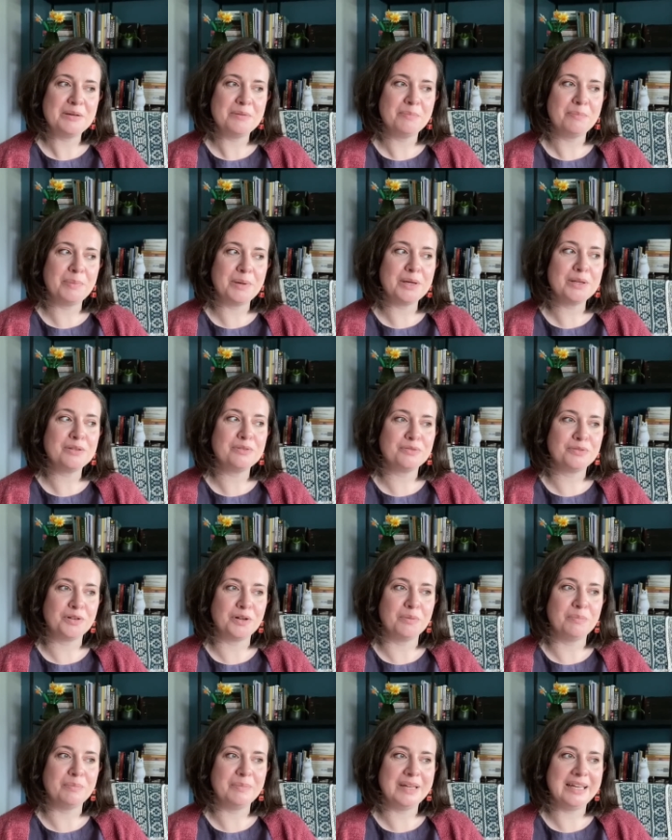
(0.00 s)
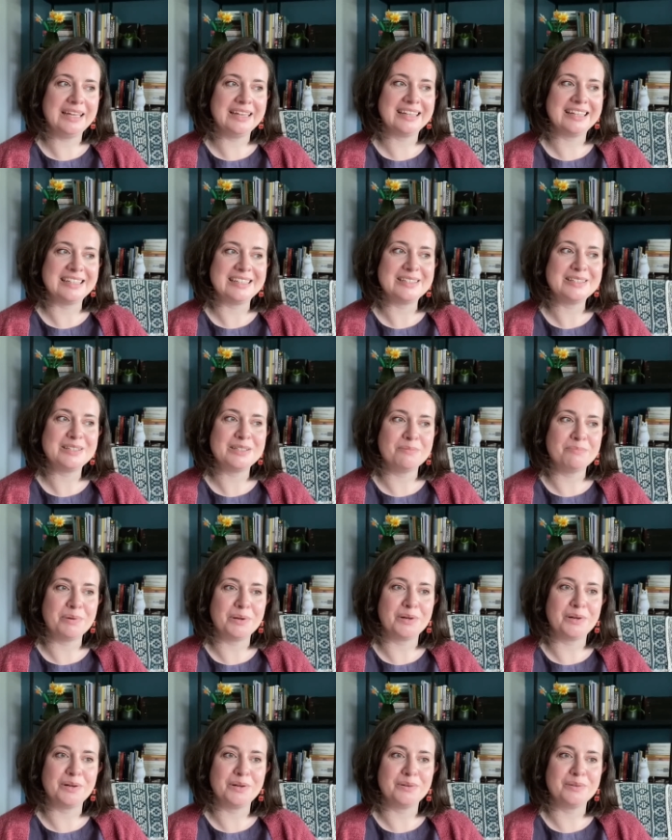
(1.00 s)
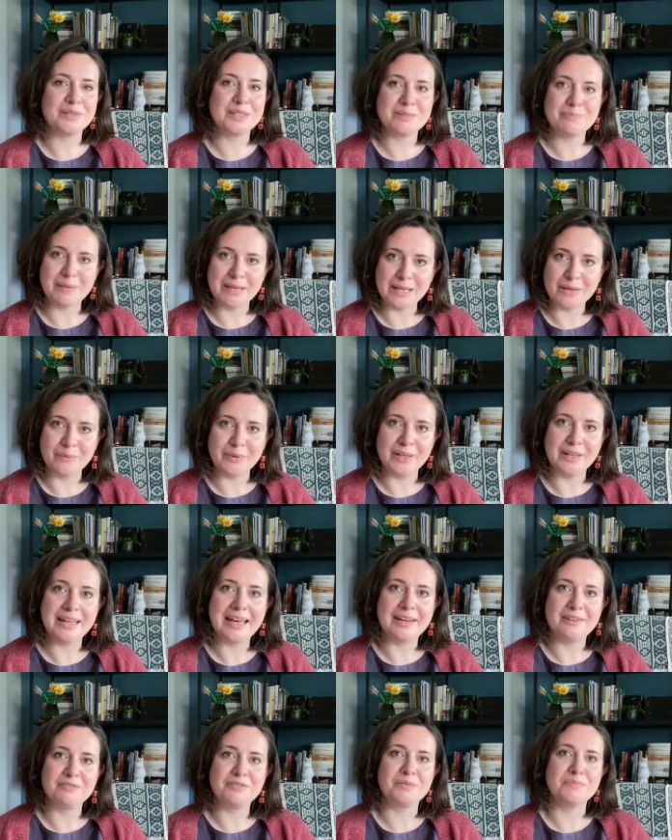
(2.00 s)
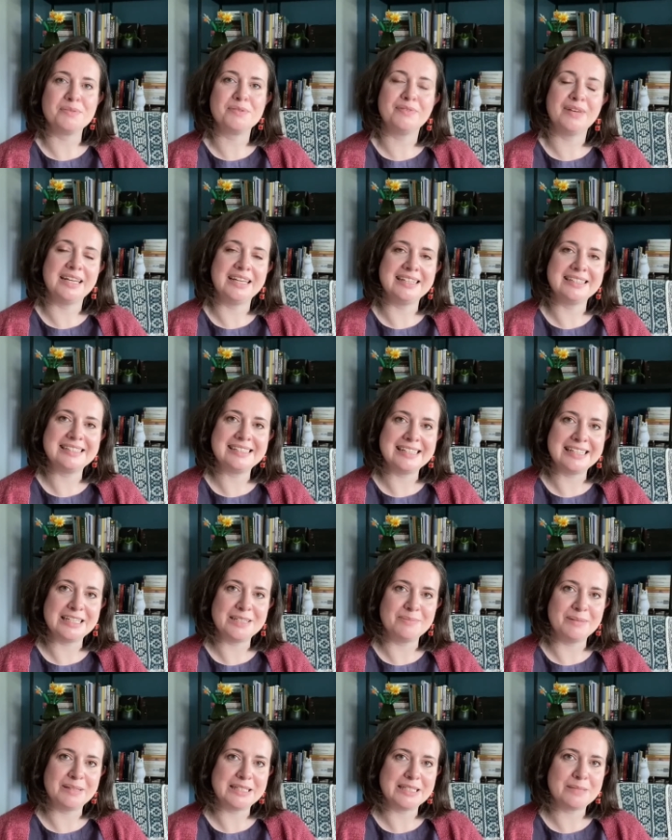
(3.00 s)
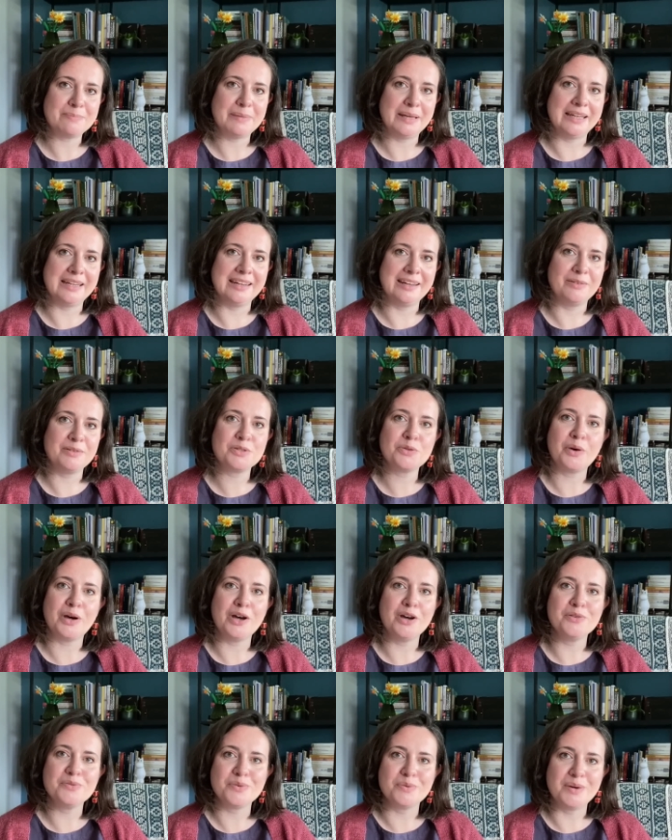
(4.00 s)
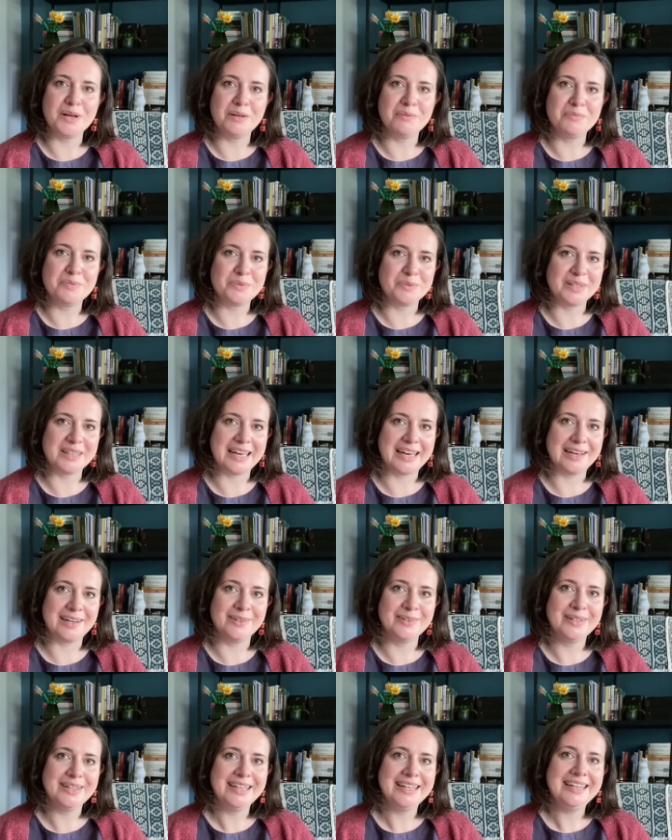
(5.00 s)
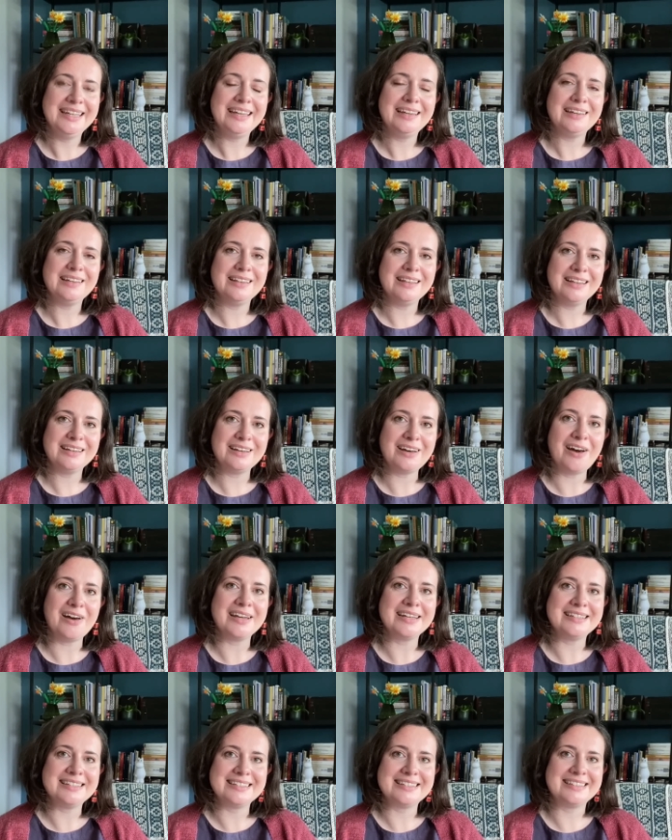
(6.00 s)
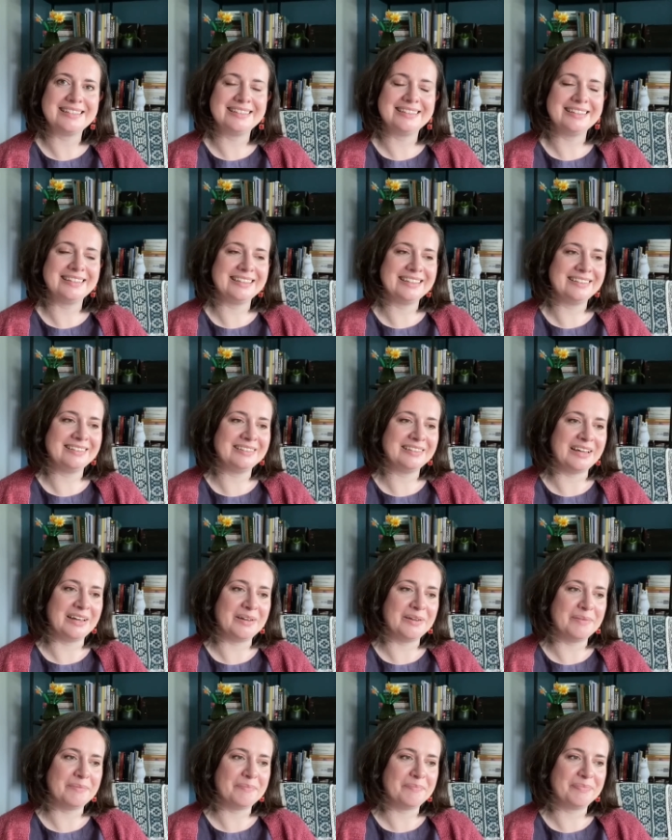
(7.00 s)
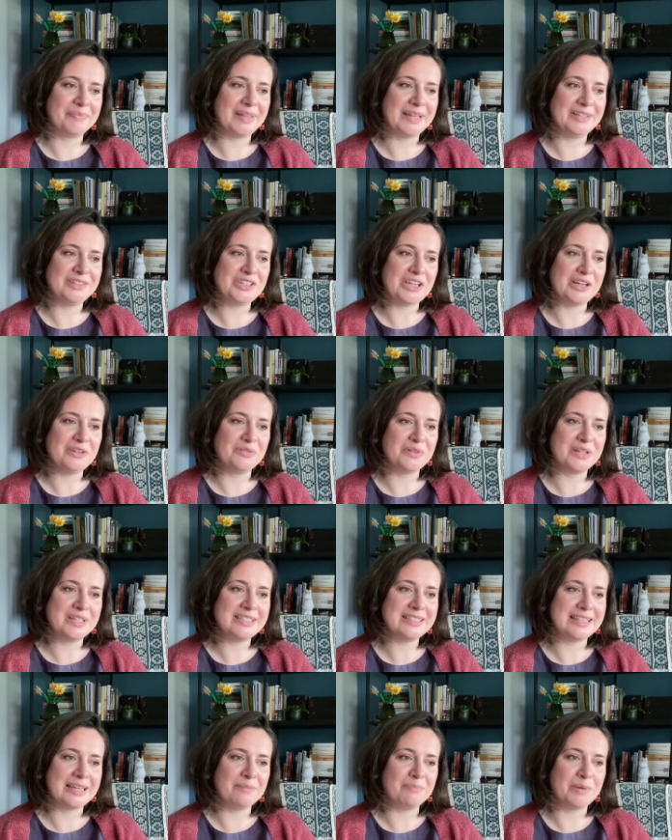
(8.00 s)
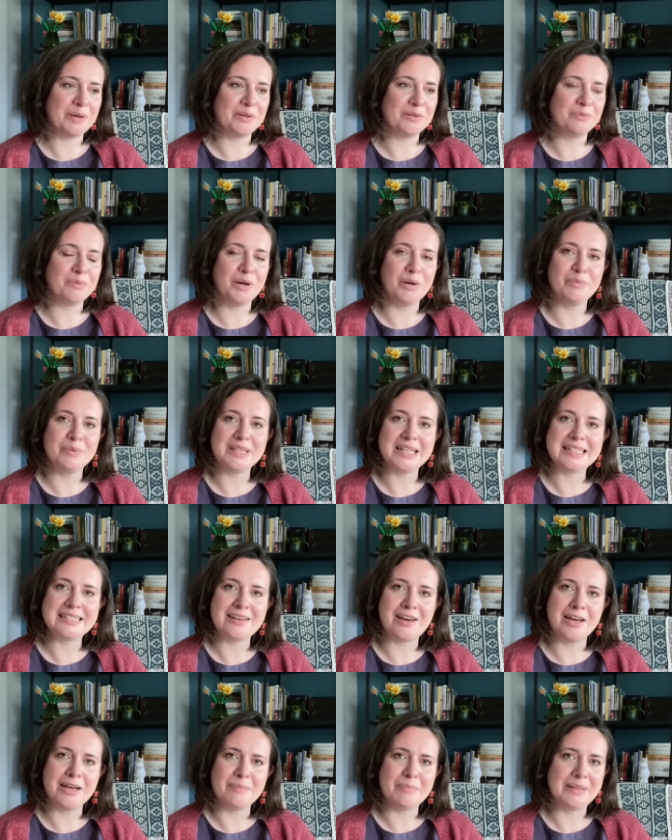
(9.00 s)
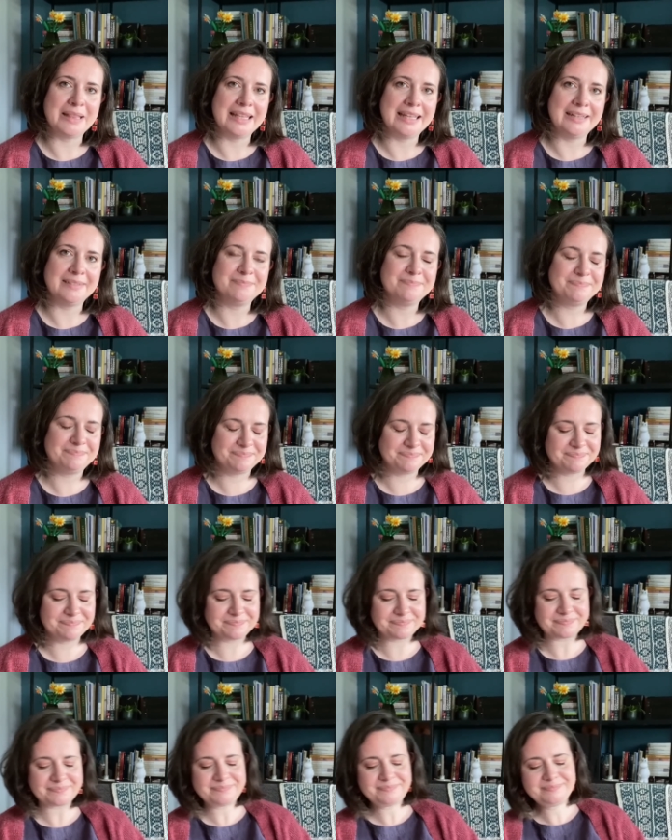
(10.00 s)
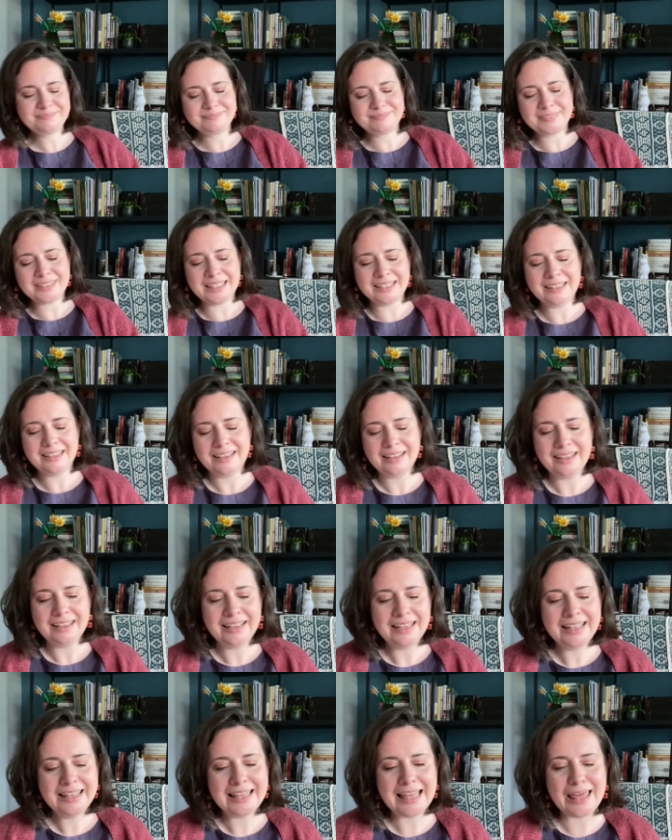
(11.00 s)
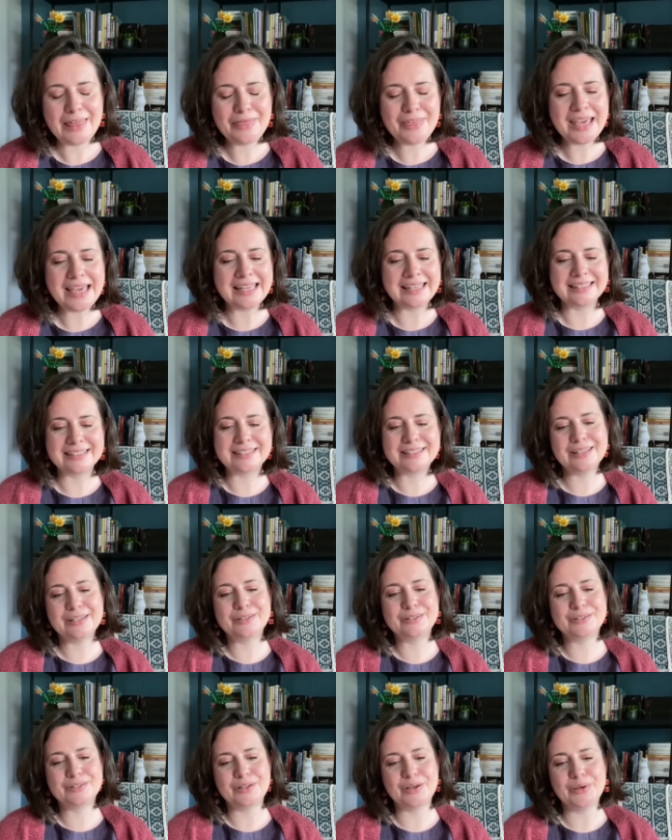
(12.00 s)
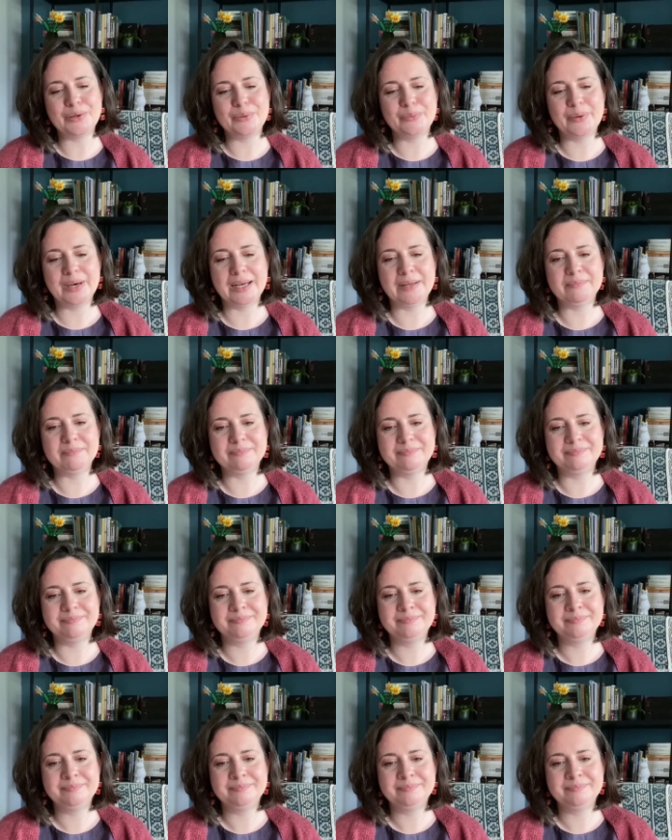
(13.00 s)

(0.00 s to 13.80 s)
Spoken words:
both from Iris to borrow the spinning wheel and from Svenja to teach me to spin. I was quite overwhelmed with how kind and generous they both were with their time and their things. So